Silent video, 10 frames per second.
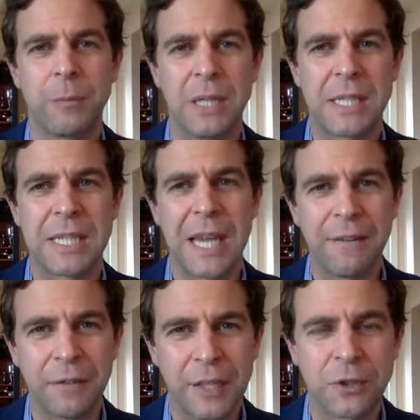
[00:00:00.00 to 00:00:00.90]
be
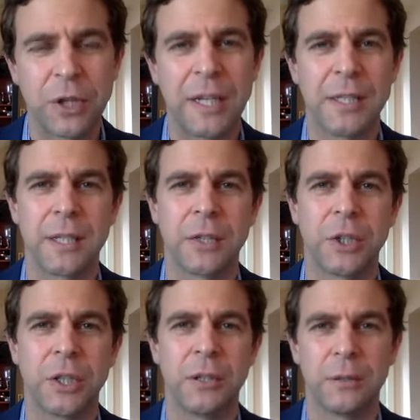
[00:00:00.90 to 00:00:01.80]
safely
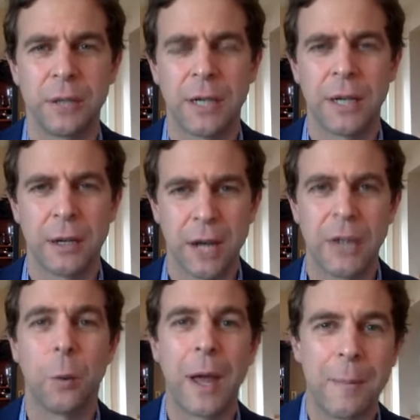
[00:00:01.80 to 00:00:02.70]
transitioned uh, on
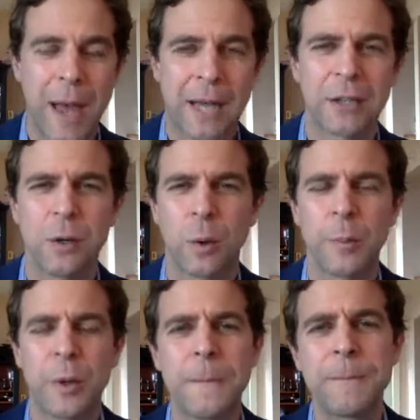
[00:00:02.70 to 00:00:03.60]
the way back to
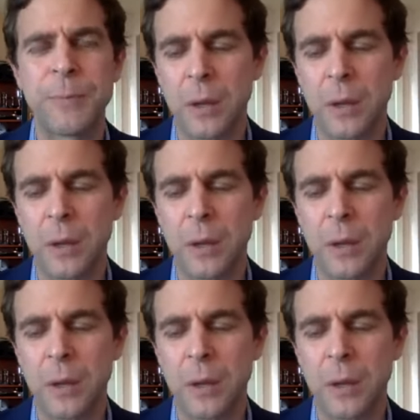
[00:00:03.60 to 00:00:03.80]
normal.